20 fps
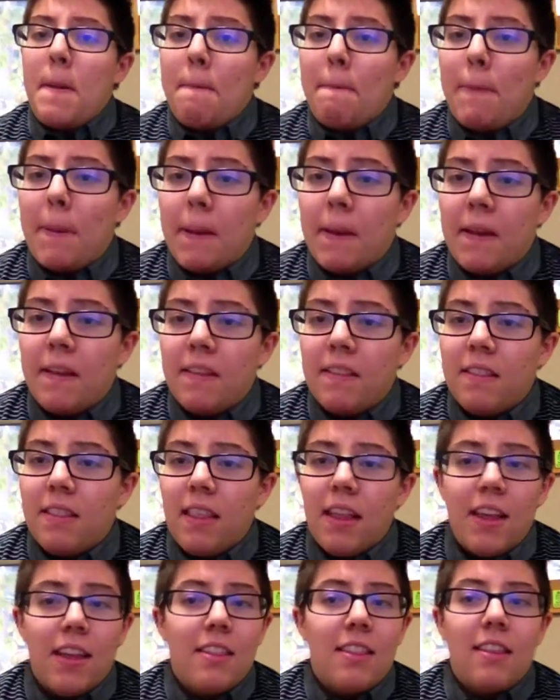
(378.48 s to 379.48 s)
But
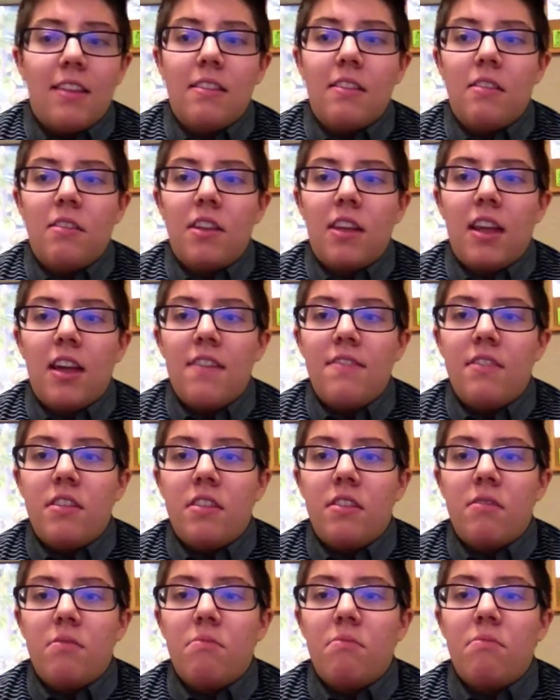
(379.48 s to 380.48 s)
that's something I have
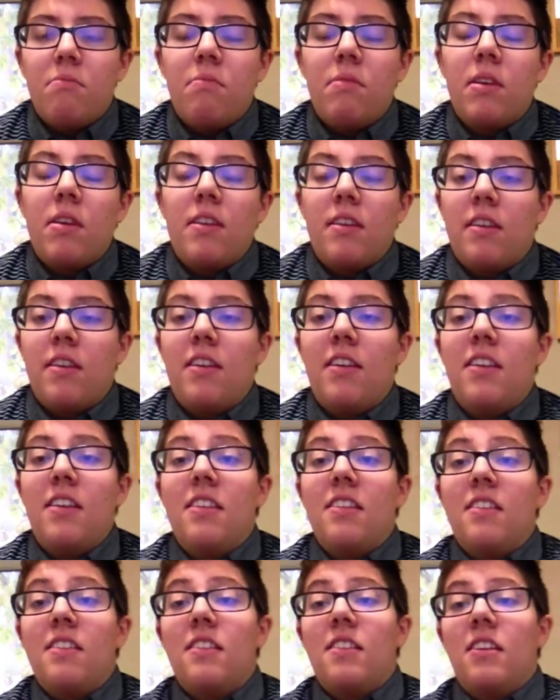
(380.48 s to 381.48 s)
to.
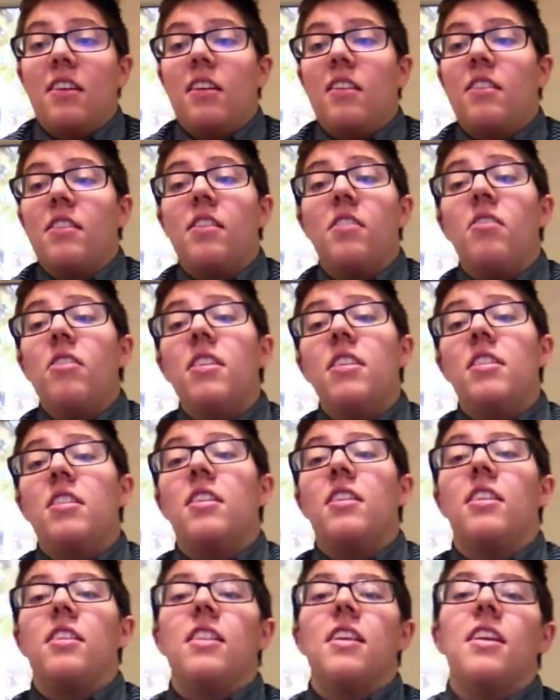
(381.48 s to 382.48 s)
Is in consideration,
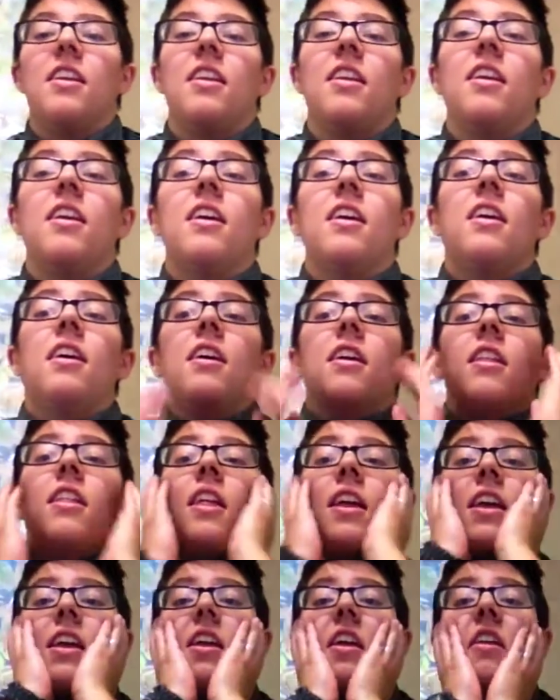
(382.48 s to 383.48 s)
and
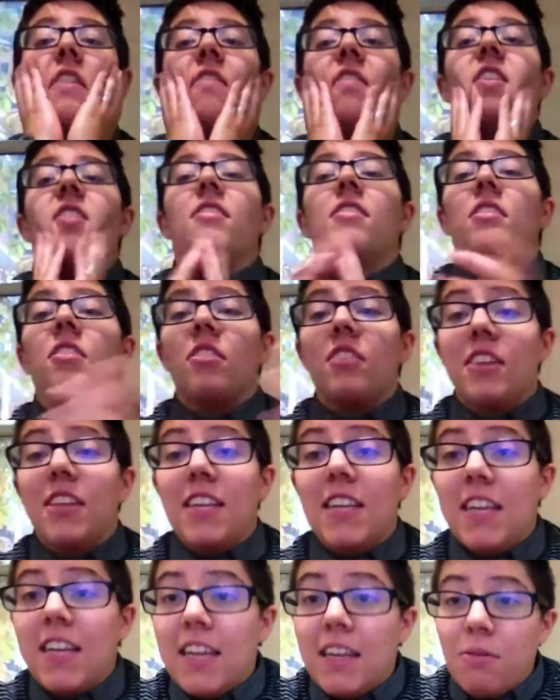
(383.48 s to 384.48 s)
then if I start
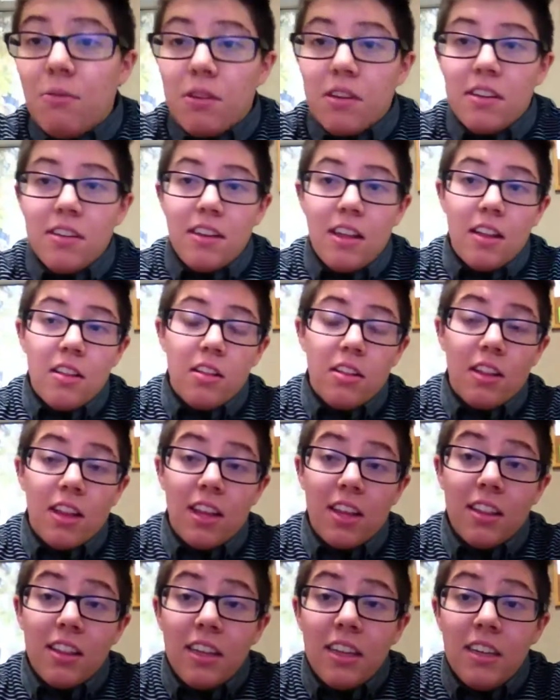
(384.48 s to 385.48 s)
T, what does that look like
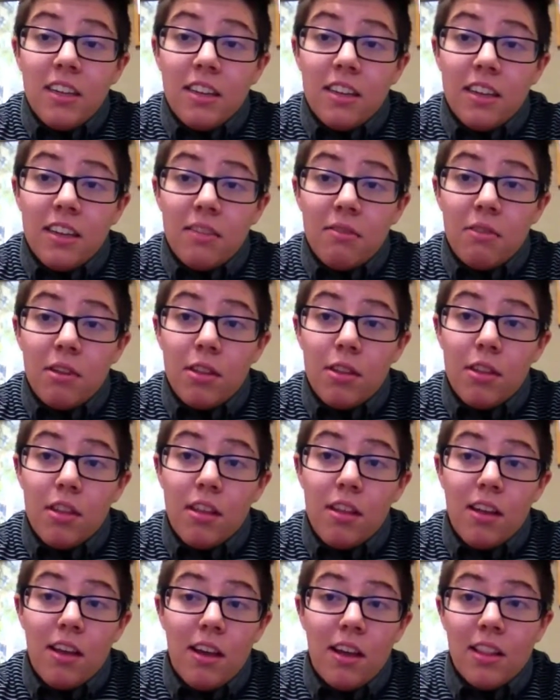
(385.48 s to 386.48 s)
legally?
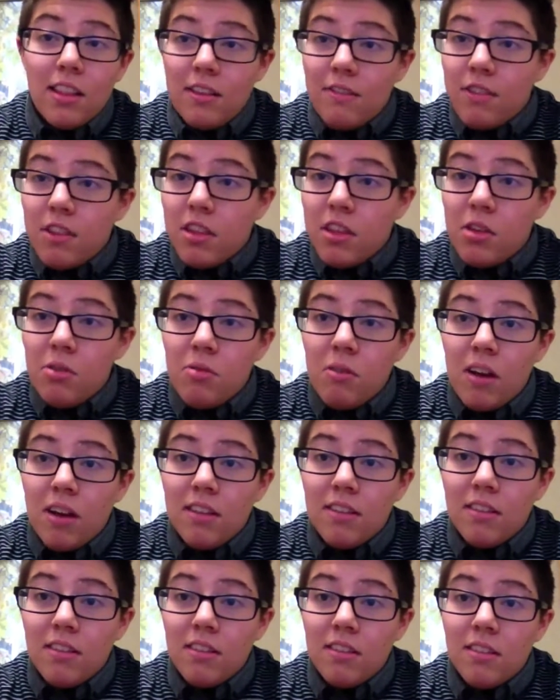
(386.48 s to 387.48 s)
I live in the
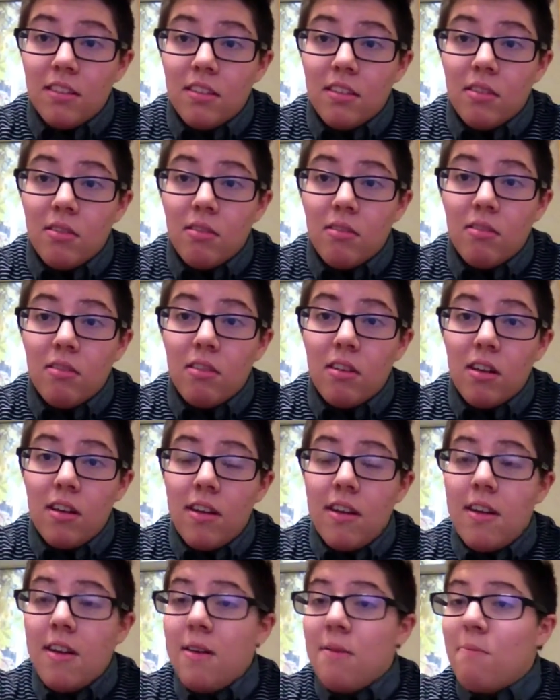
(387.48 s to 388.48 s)
U.S., so,
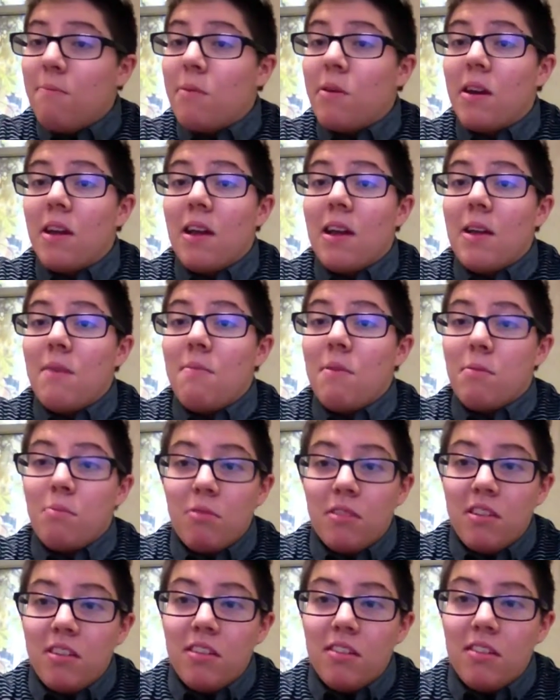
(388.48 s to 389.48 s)
but I'm a
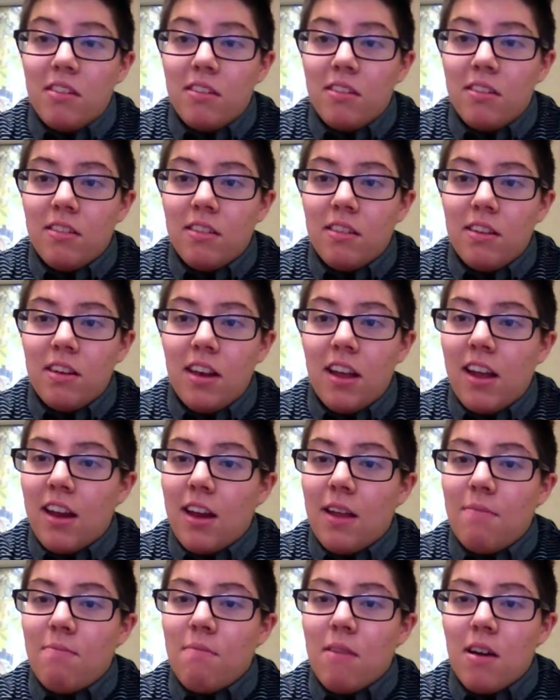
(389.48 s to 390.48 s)
British citizen, and
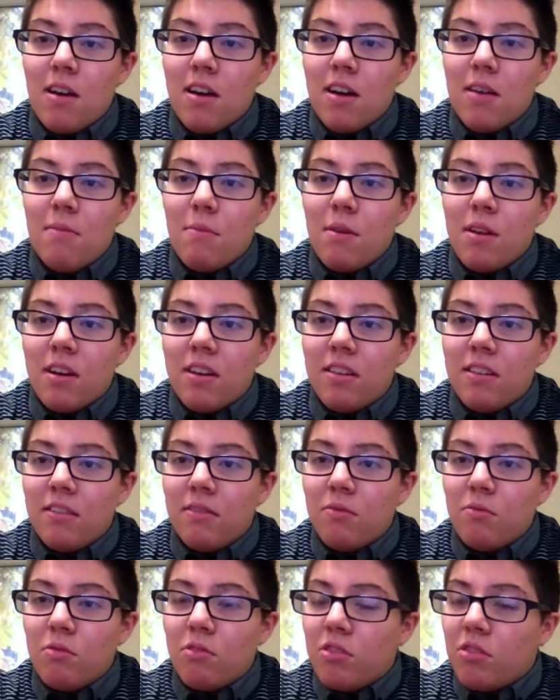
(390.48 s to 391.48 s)
I'm not. I'm on
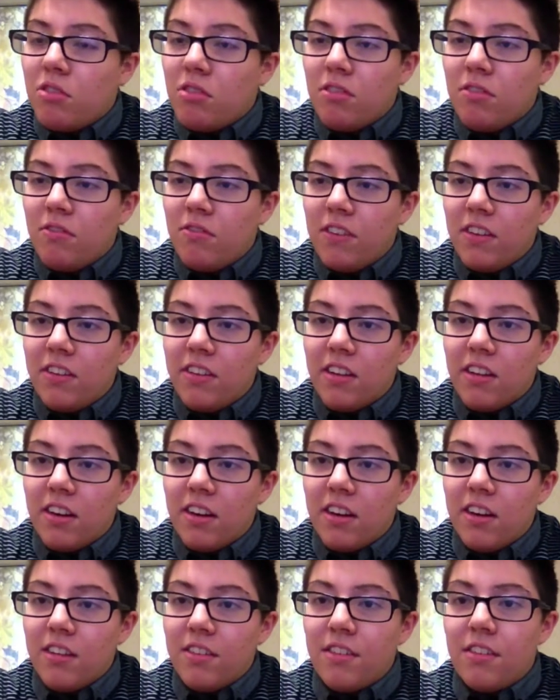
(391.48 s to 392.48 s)
a student visa
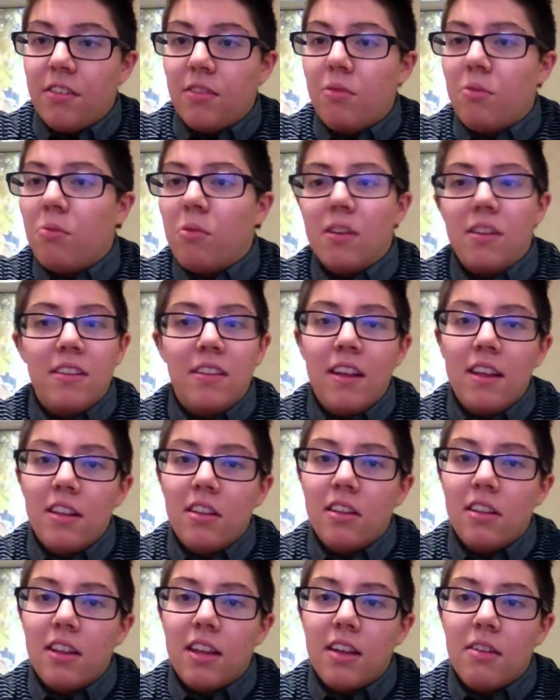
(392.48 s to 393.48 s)
here. So what does that
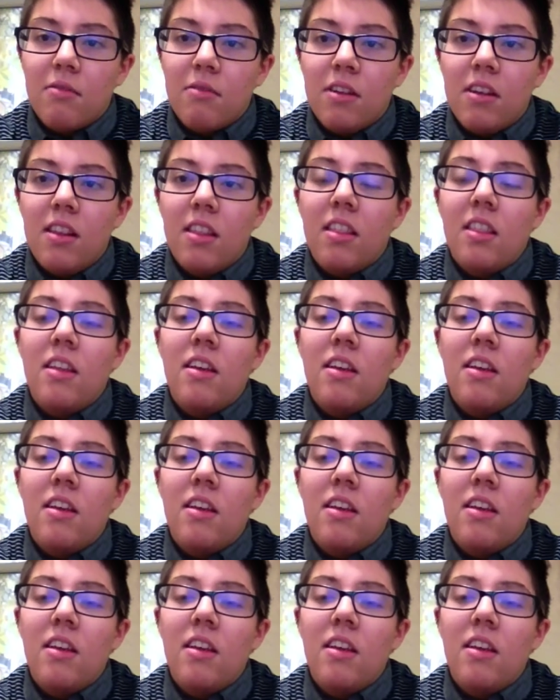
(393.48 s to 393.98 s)
look like with